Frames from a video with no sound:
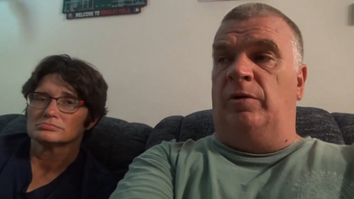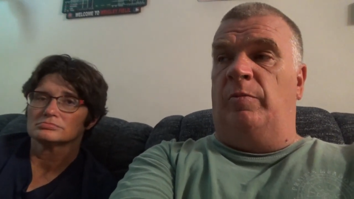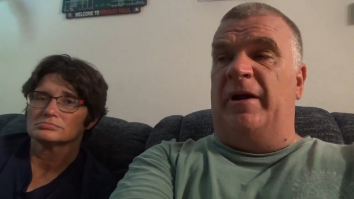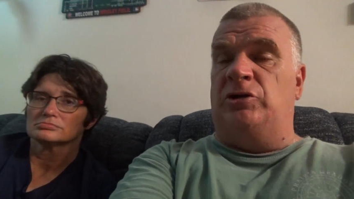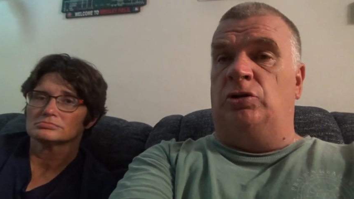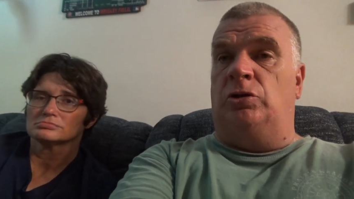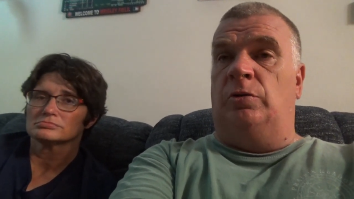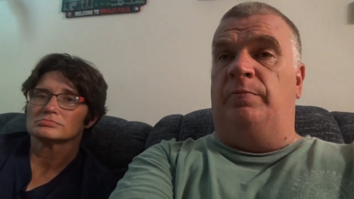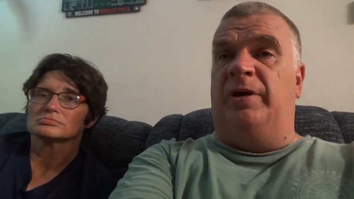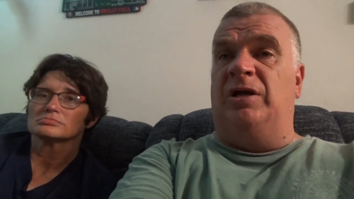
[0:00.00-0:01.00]
Speaker 1: we'll make
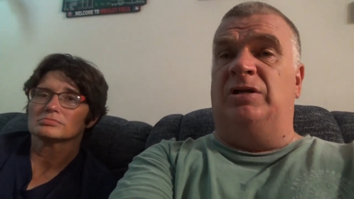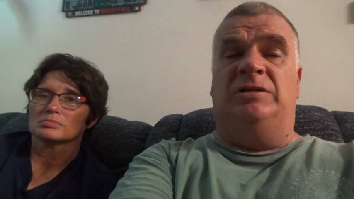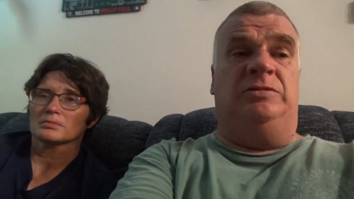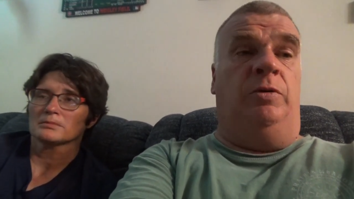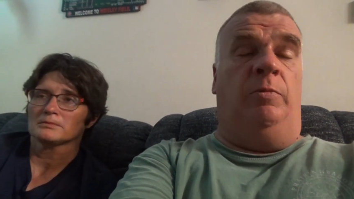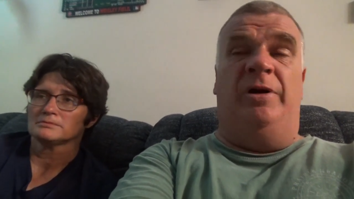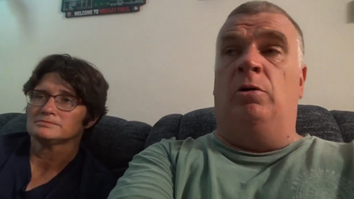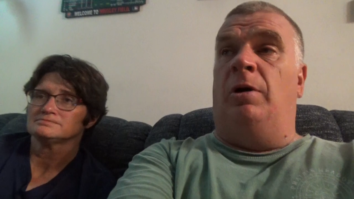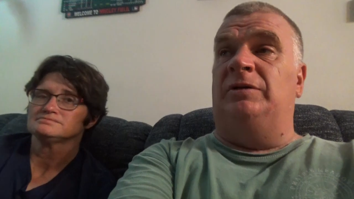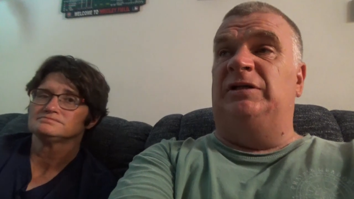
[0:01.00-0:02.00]
sure, because when we
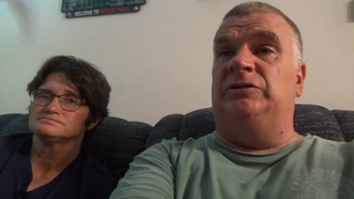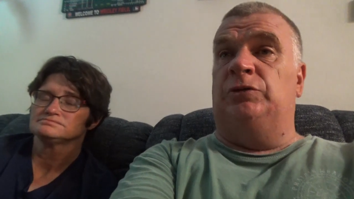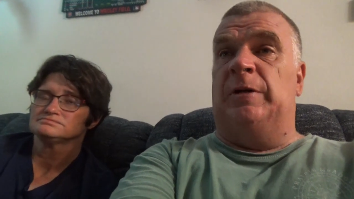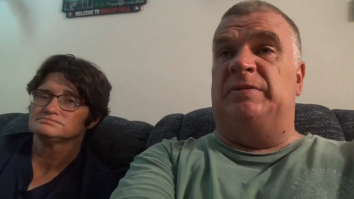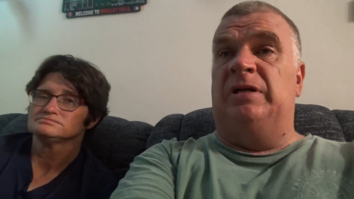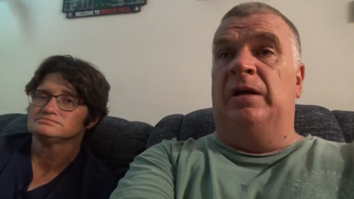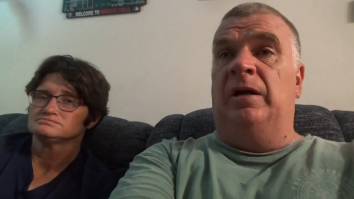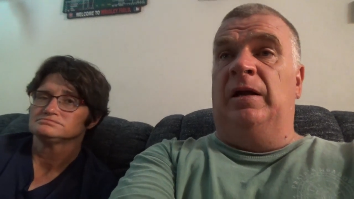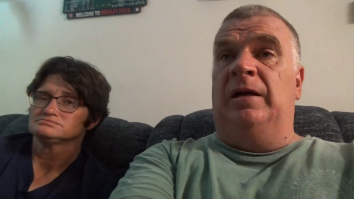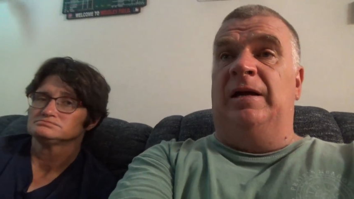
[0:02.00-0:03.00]
go on these trips,
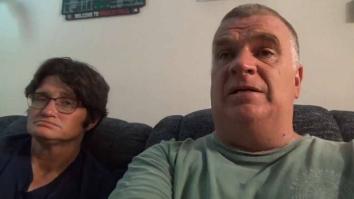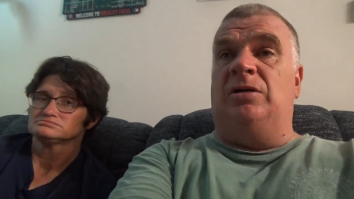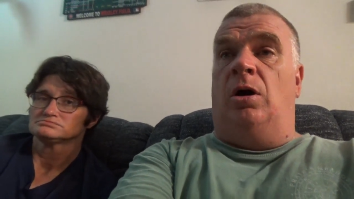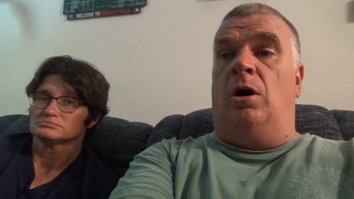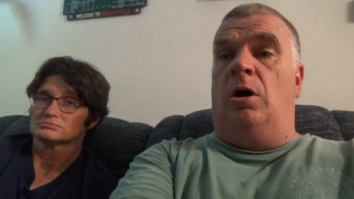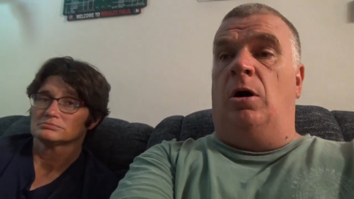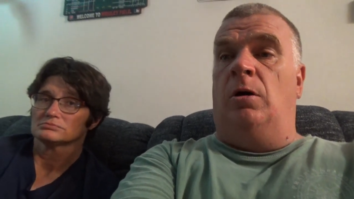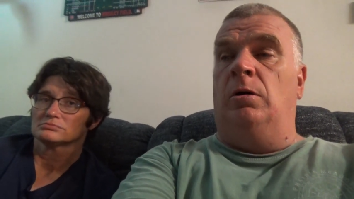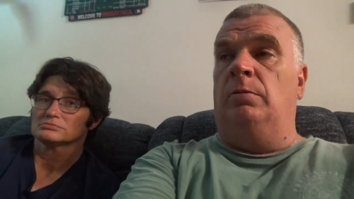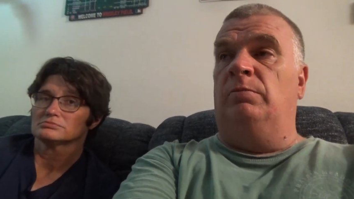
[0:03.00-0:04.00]
it's
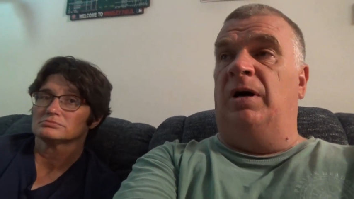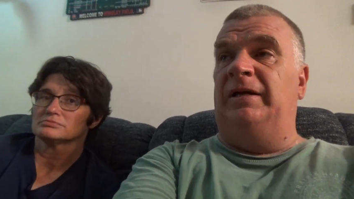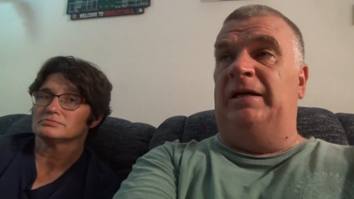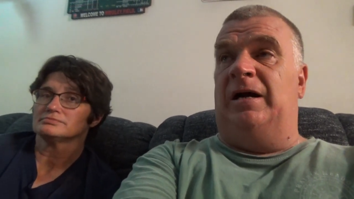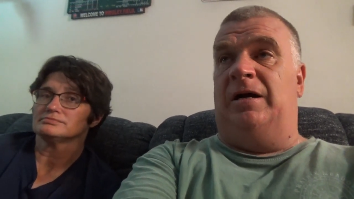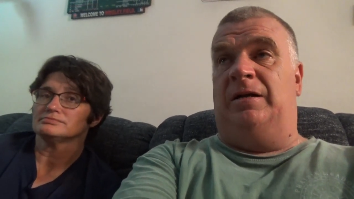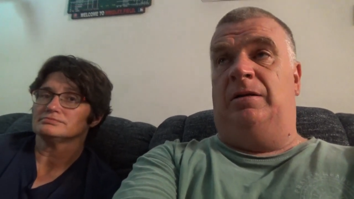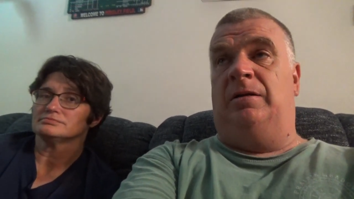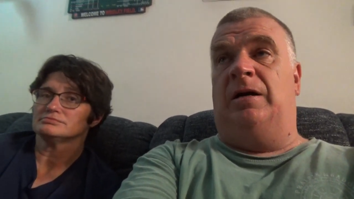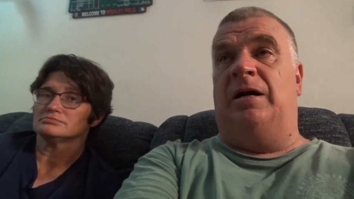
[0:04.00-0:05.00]
all money on
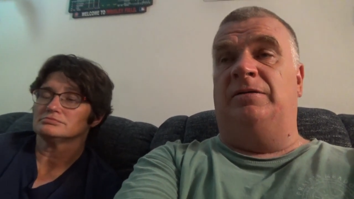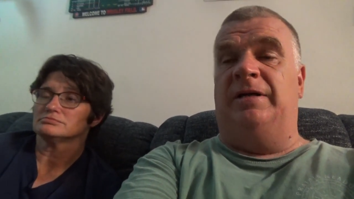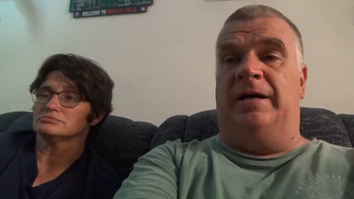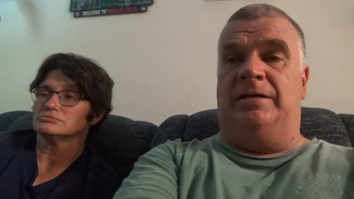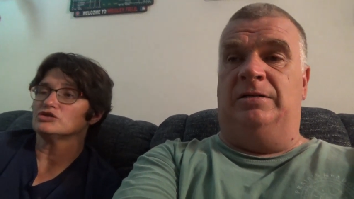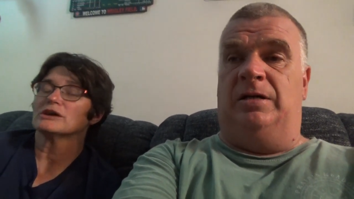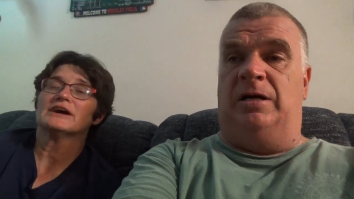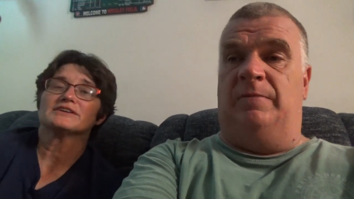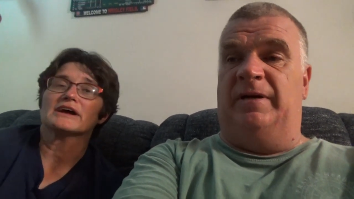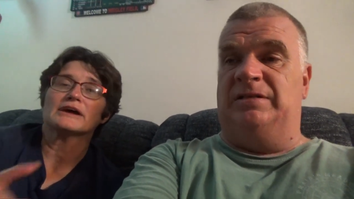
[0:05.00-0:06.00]
on deck, yeah,
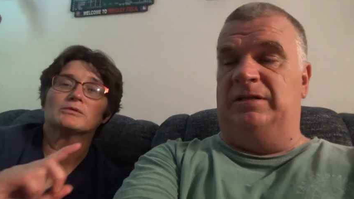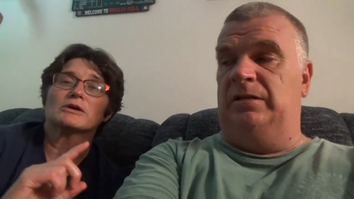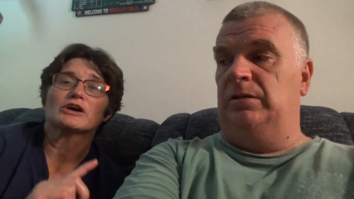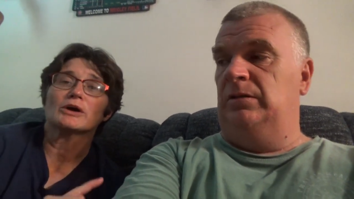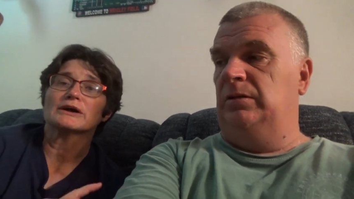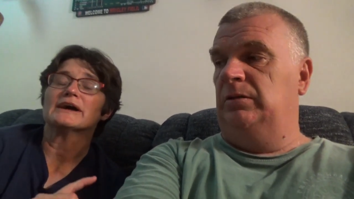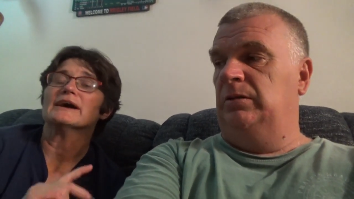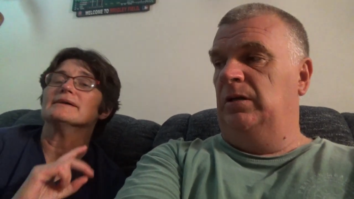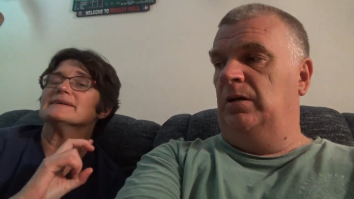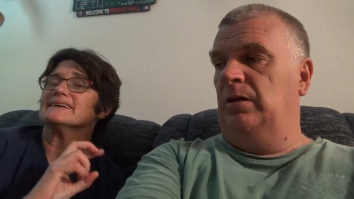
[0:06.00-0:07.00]
uh,
Speaker 2: basically. And we're going
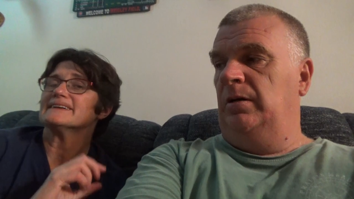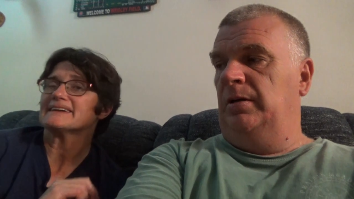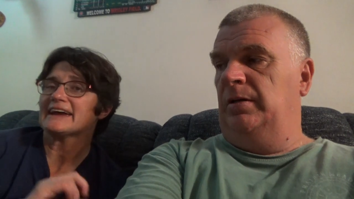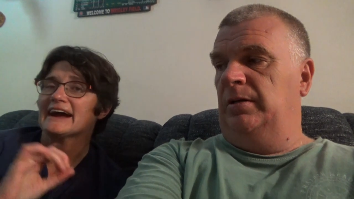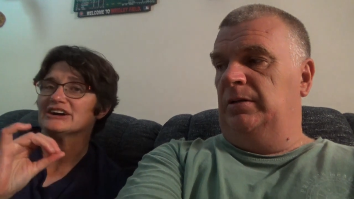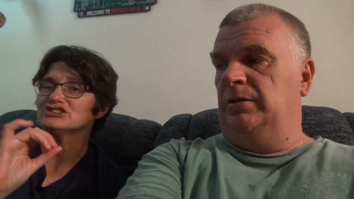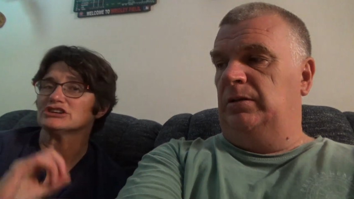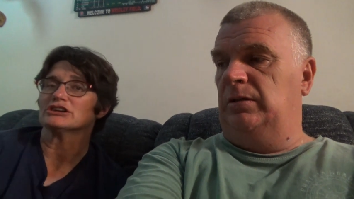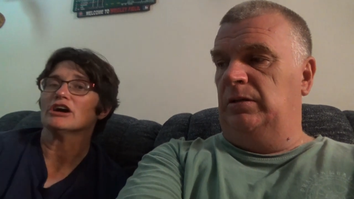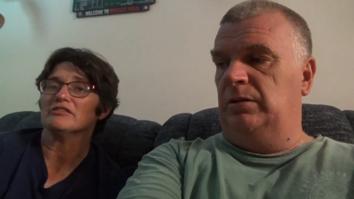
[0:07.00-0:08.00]
to cash
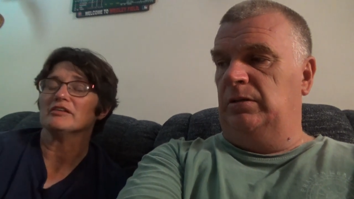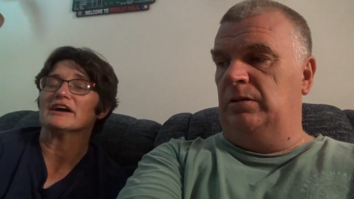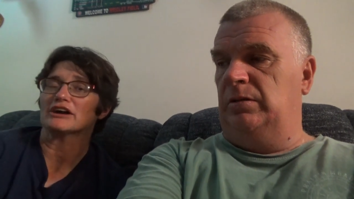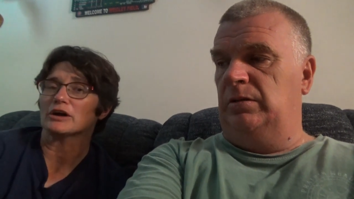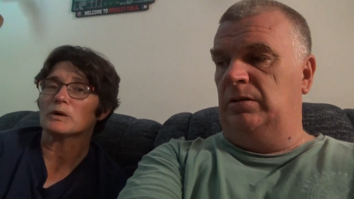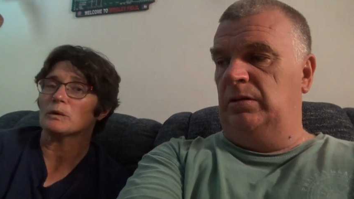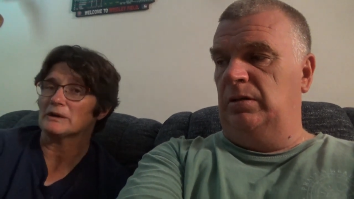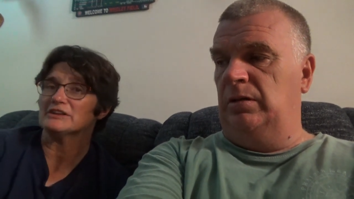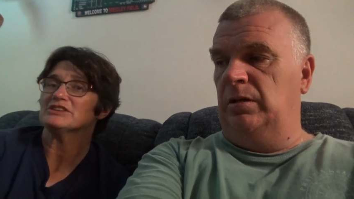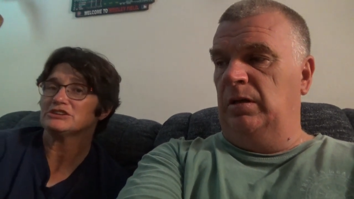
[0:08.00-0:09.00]
in, in our
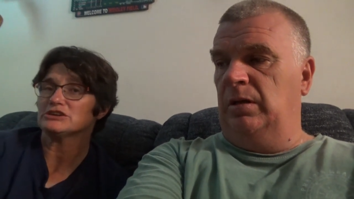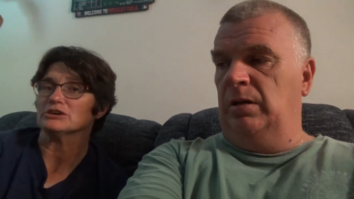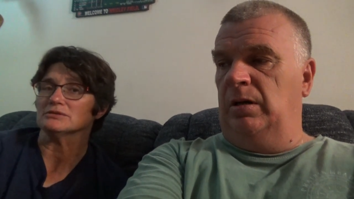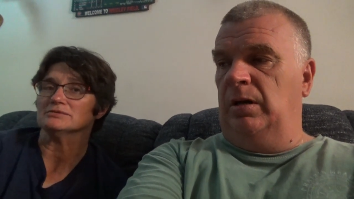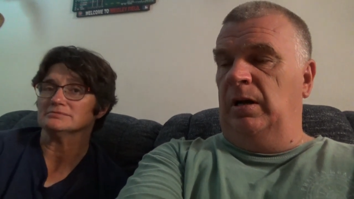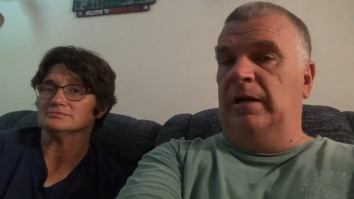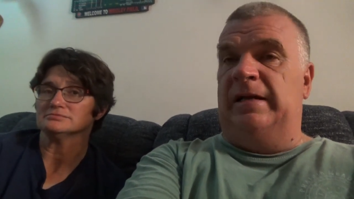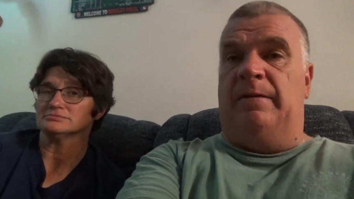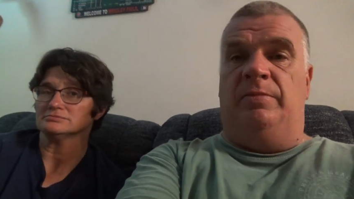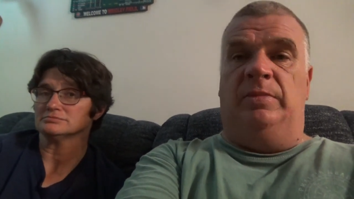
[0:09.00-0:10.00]
coins, too.
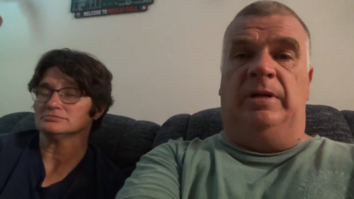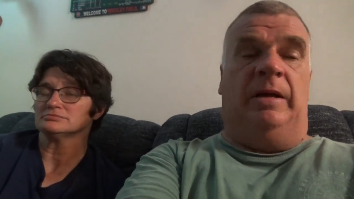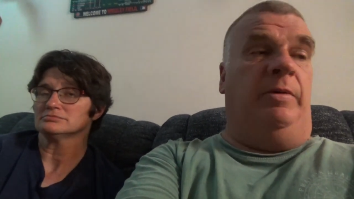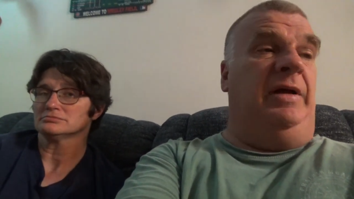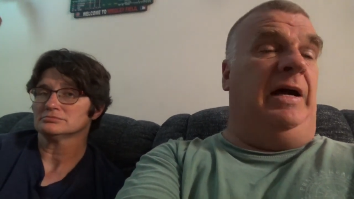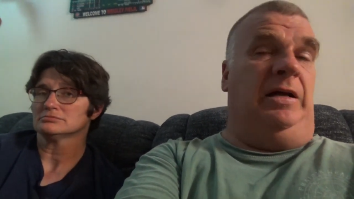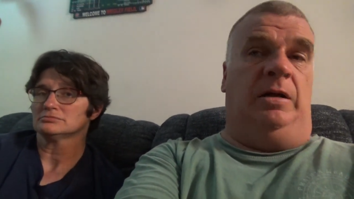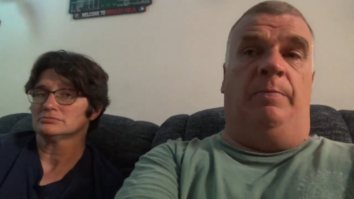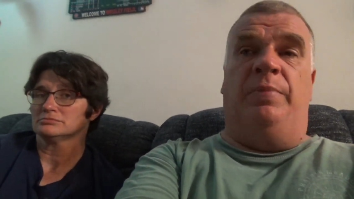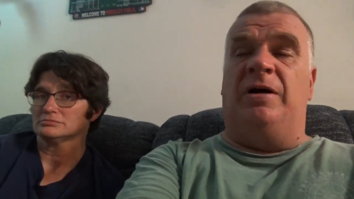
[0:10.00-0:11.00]
Speaker 1: Yeah, and we got
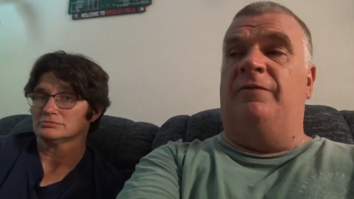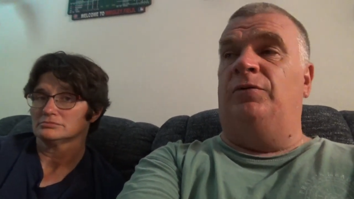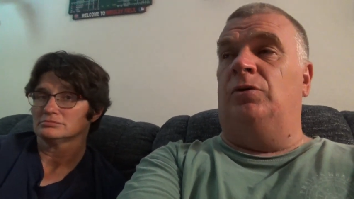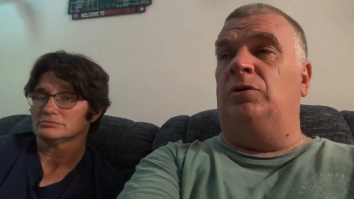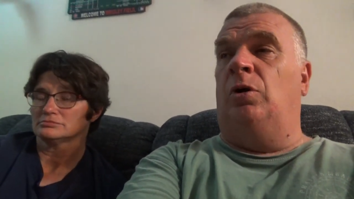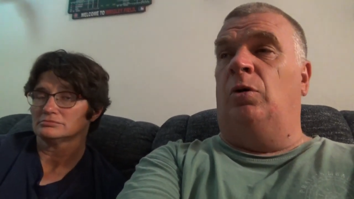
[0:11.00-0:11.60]
a bucket full of